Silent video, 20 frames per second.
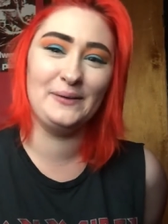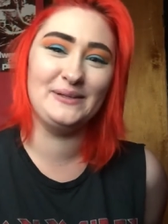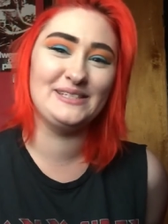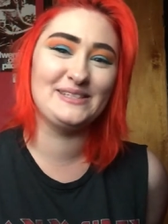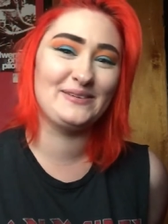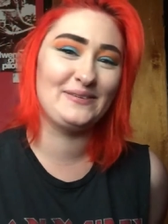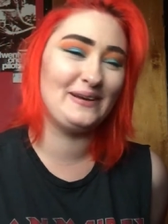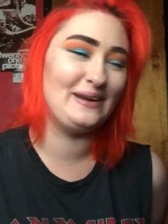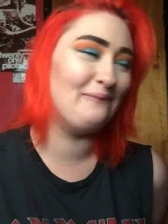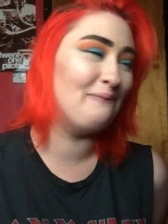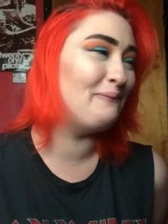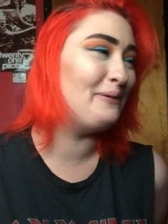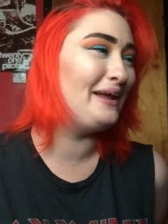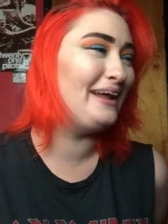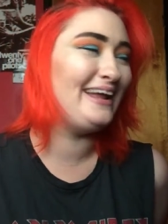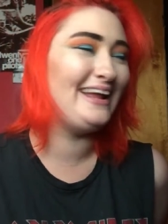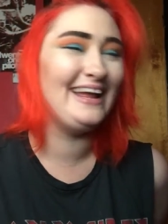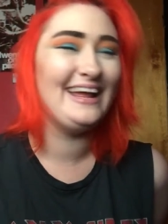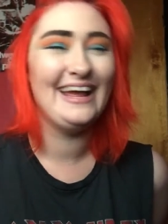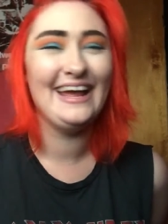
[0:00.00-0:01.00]
that was
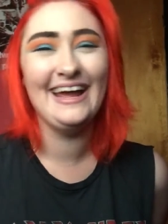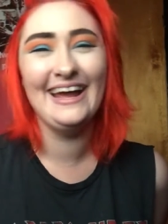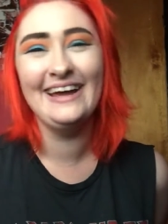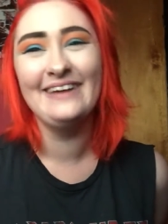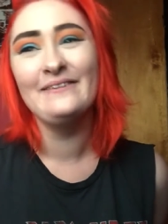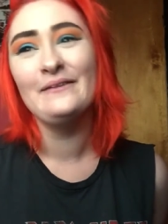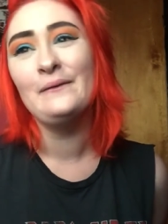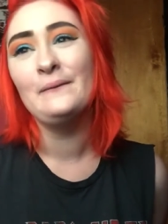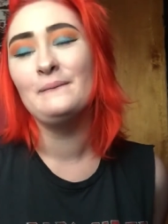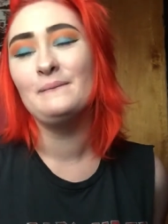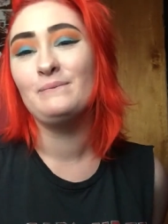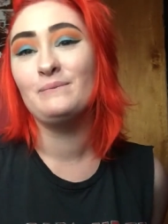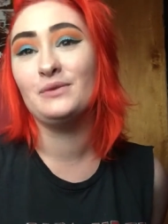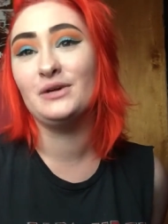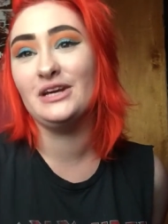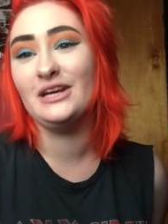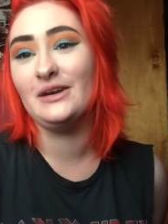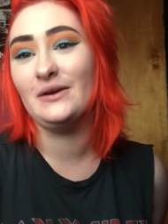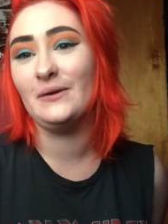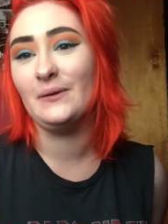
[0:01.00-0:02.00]
creepy.
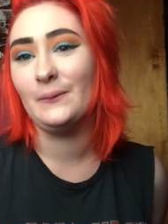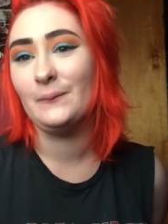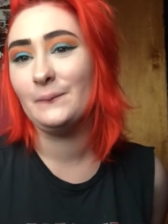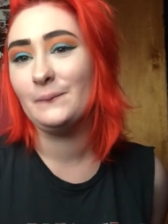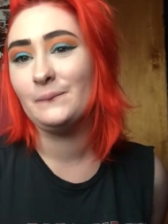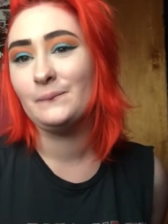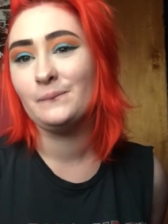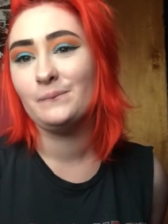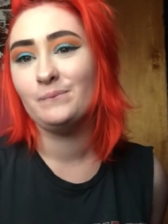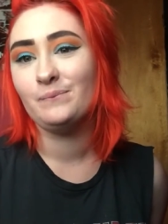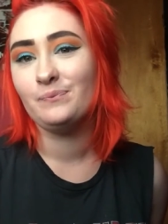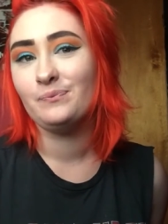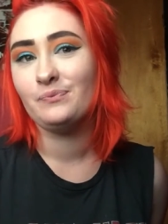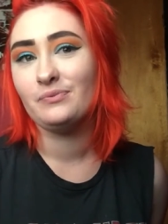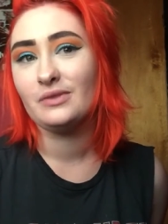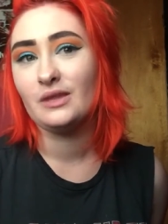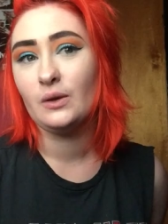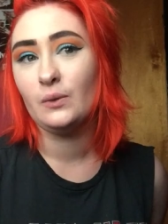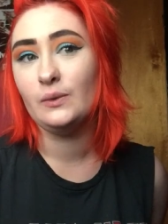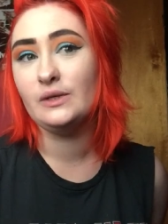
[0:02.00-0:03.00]
But you know,
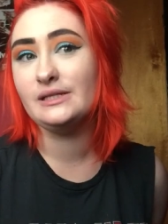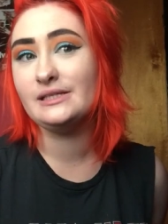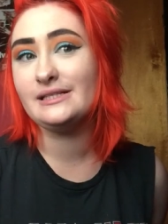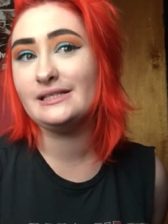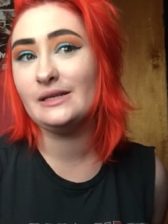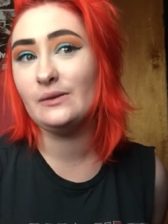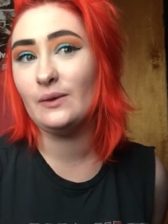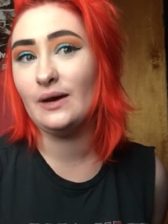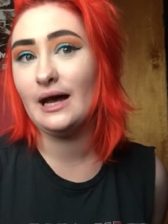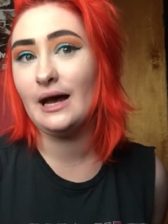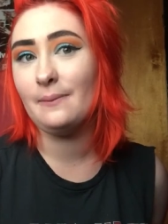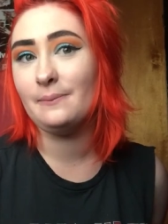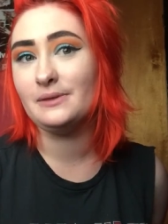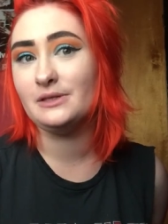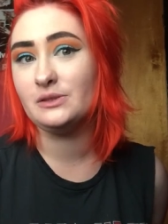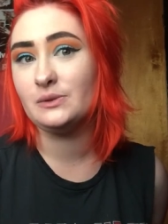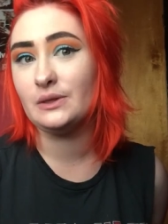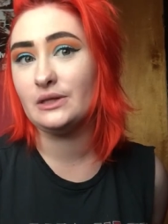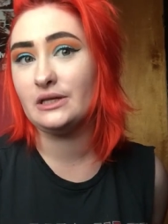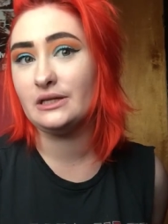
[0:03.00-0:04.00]
we'll see what
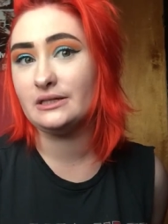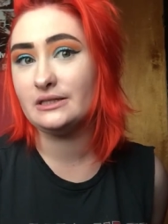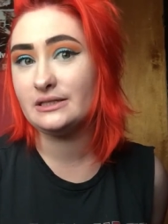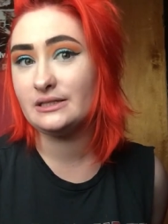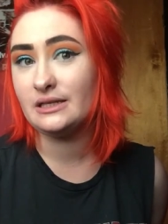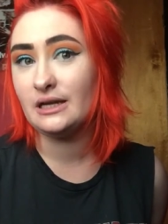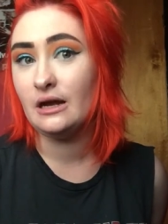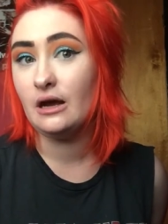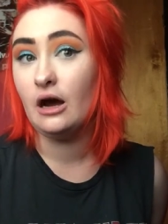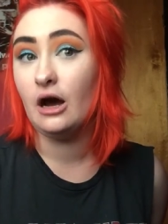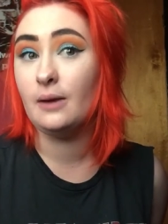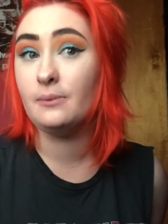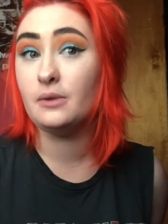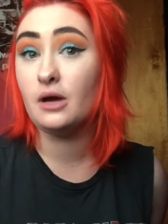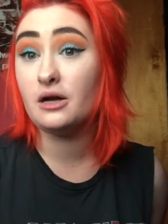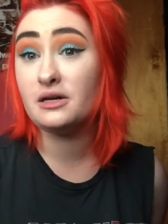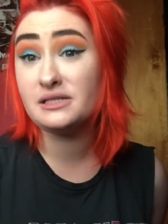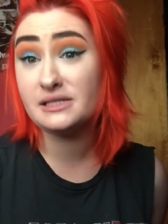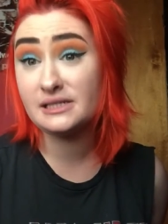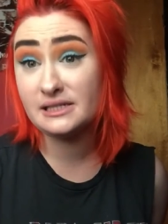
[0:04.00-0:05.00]
happens with it. I'm
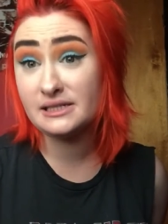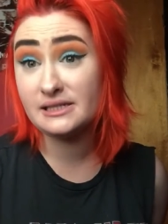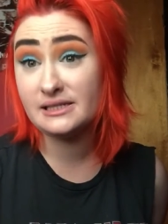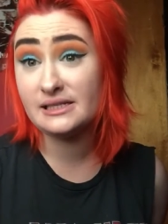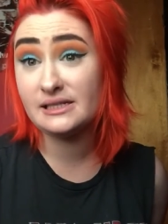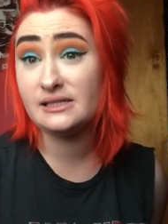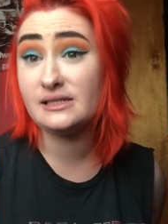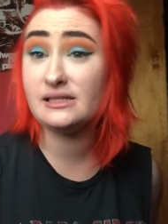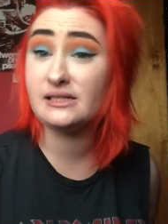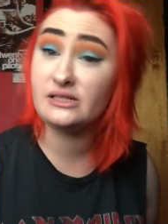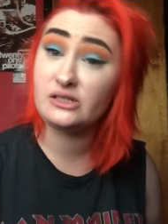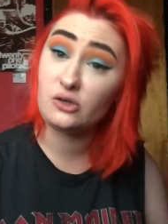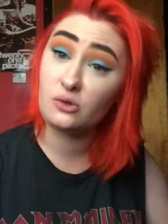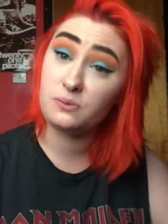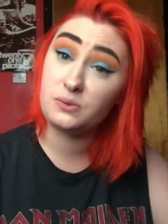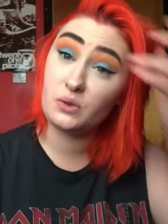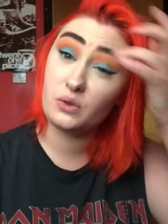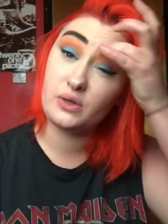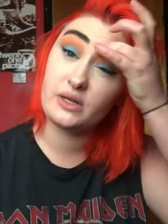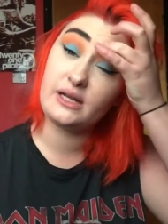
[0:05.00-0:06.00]
not as consistent
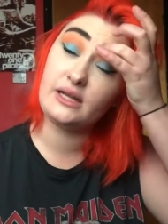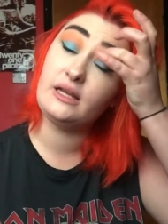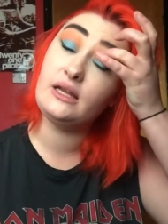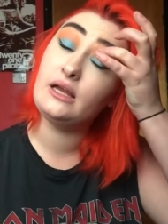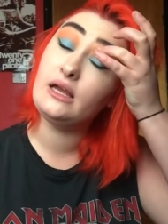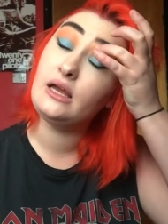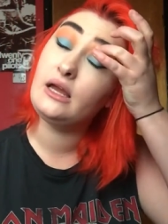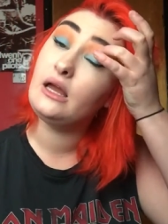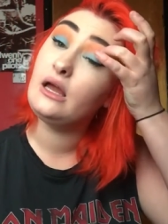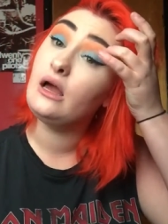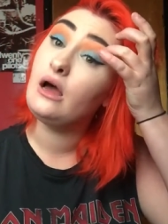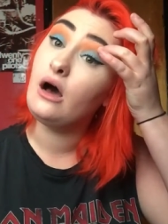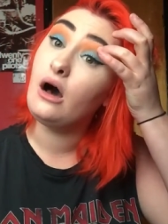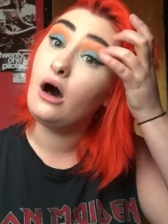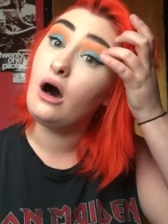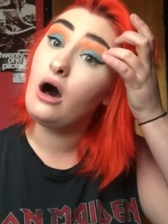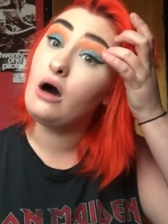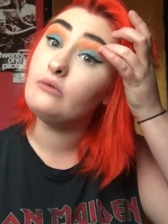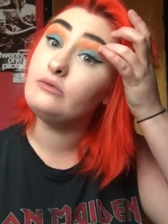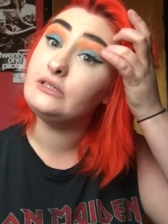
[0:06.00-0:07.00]
uploading.
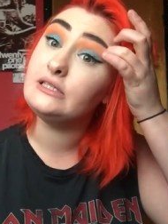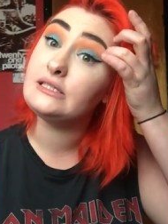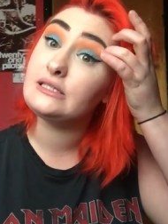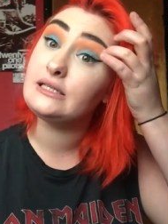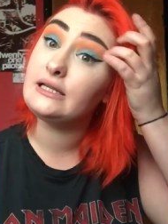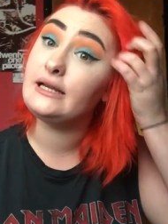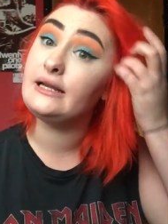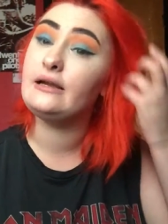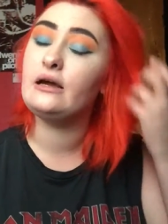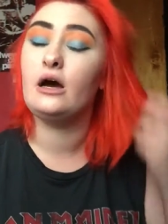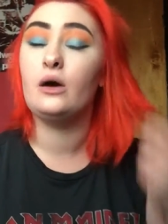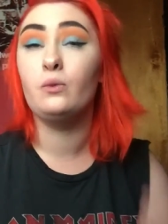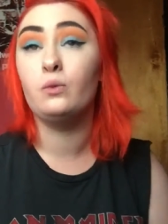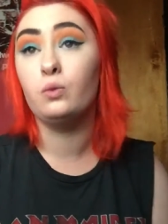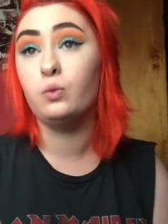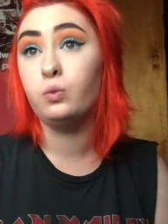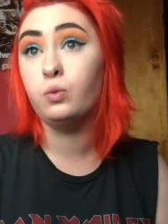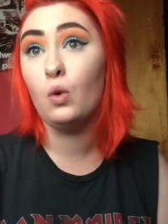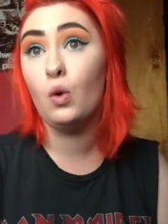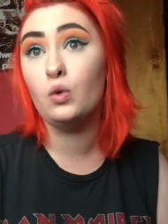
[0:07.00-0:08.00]
Obviously, I
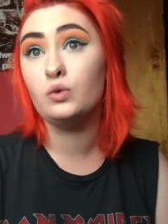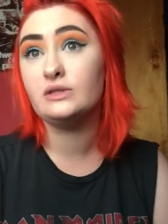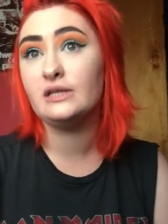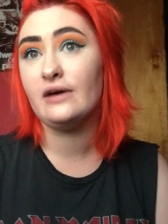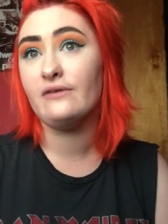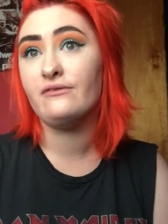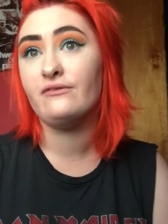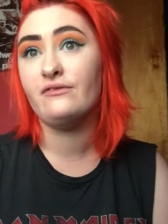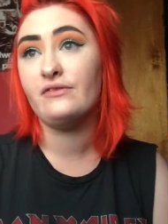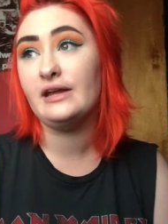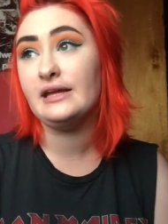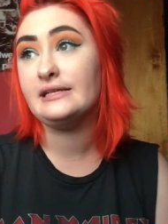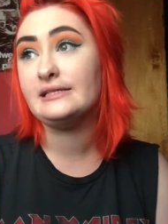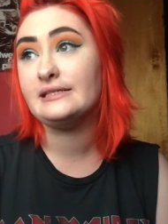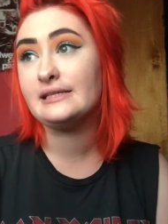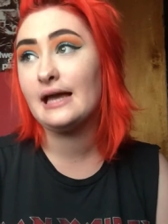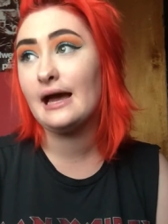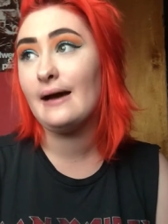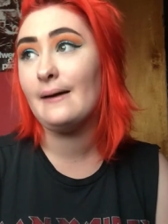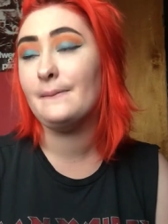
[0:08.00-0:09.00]
won't have
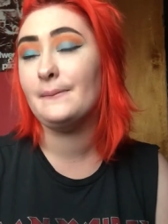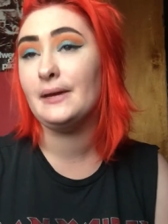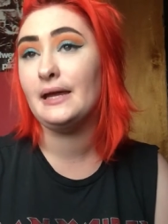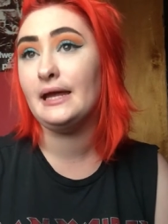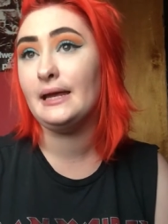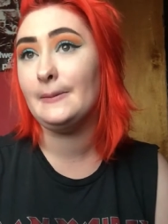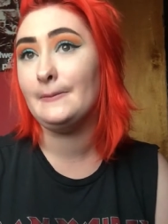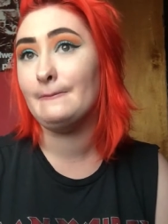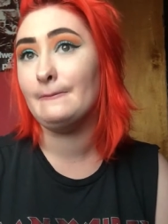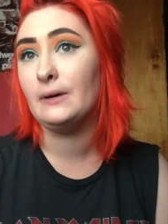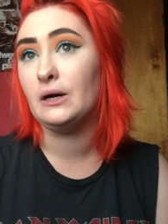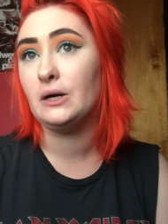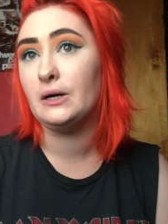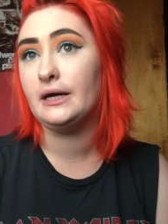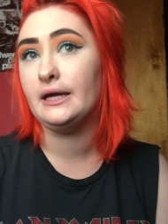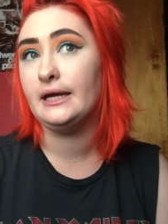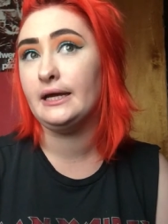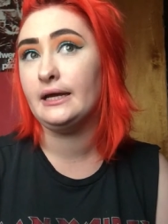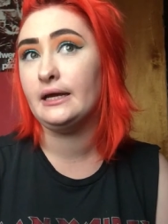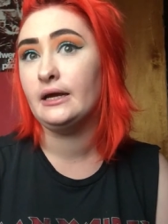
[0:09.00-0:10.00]
face cam in
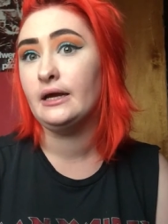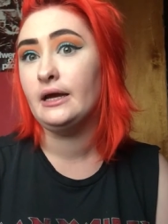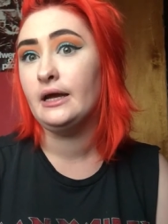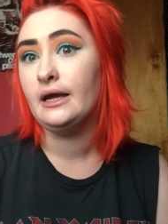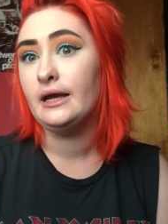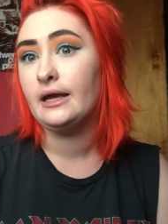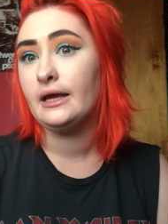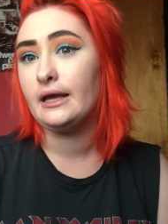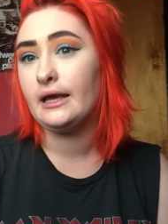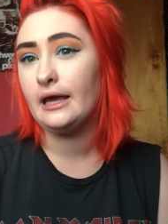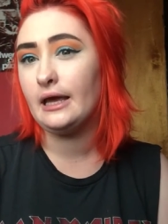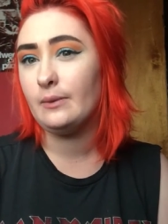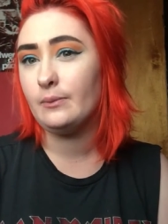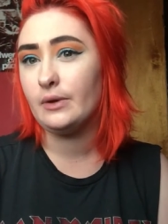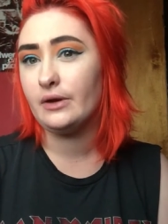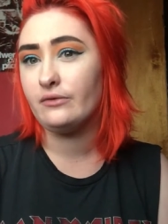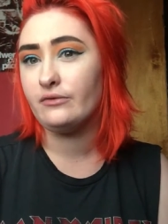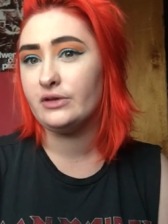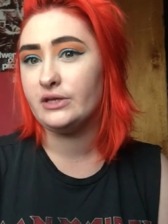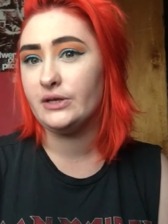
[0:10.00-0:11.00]
my
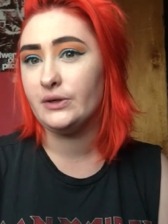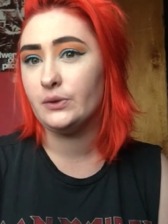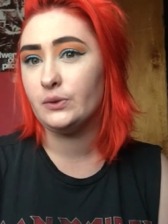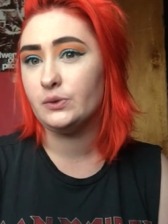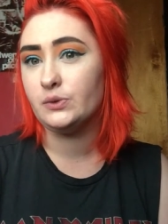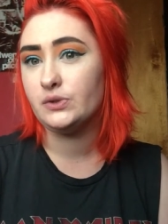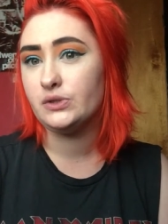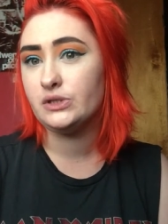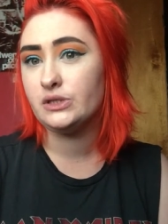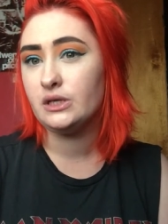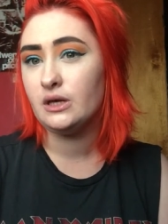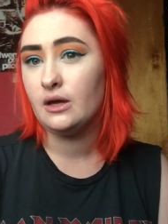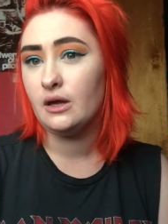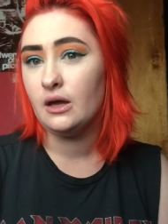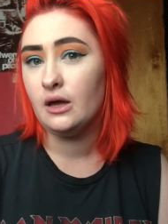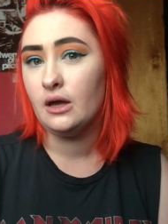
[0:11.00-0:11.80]
gaming videos